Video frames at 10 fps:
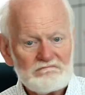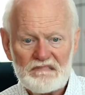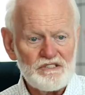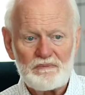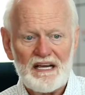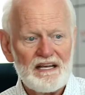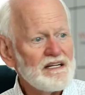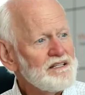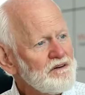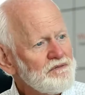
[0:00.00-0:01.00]
doesn't make
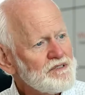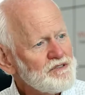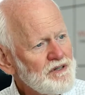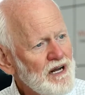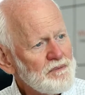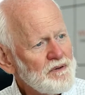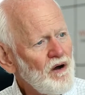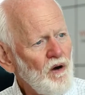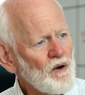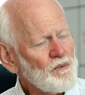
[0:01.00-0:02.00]
any difference. You're not going to
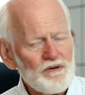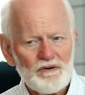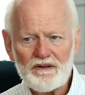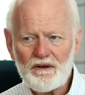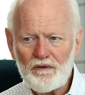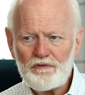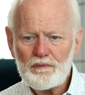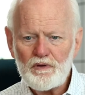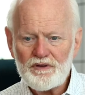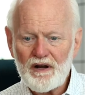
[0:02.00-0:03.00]
be awkward or
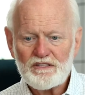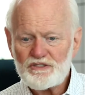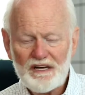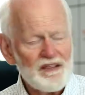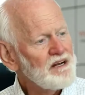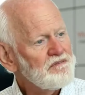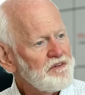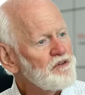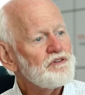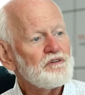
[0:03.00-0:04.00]
uncomfortable. You're not going to say anything
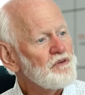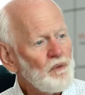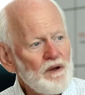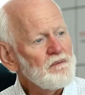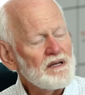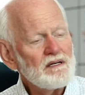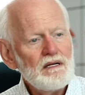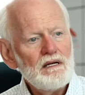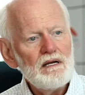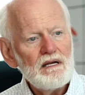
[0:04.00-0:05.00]
offensive to women
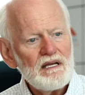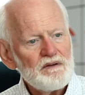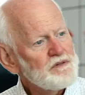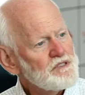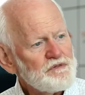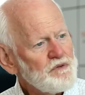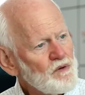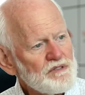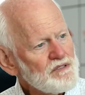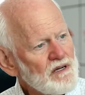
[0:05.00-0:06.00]
if you're just
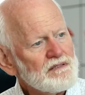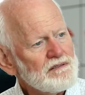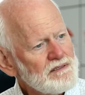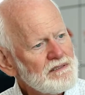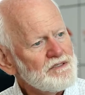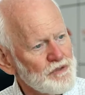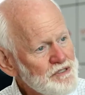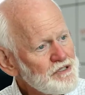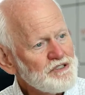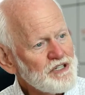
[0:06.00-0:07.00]
focused on
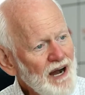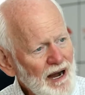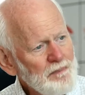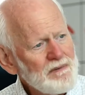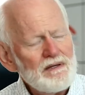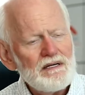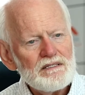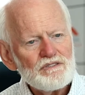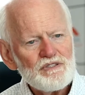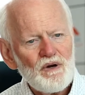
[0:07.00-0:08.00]
doing your job.
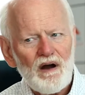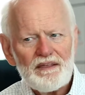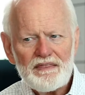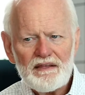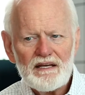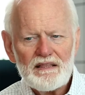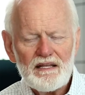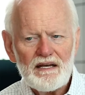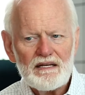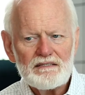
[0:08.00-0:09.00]
So I think
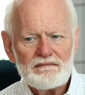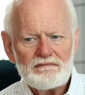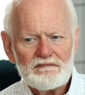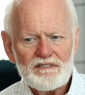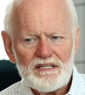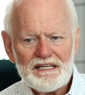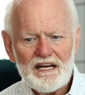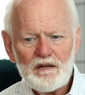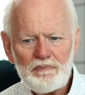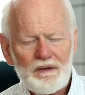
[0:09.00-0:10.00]
that really
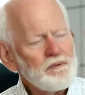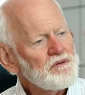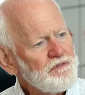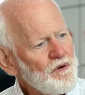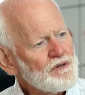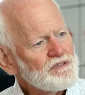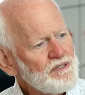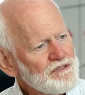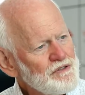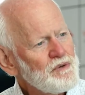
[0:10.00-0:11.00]
getting people to focus
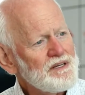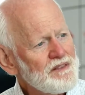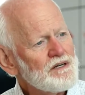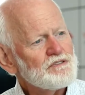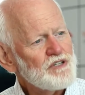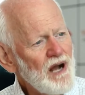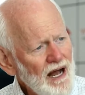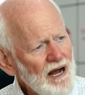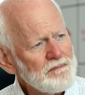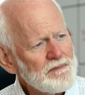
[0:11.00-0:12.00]
on doing their
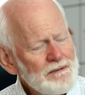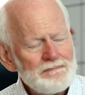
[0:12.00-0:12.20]
job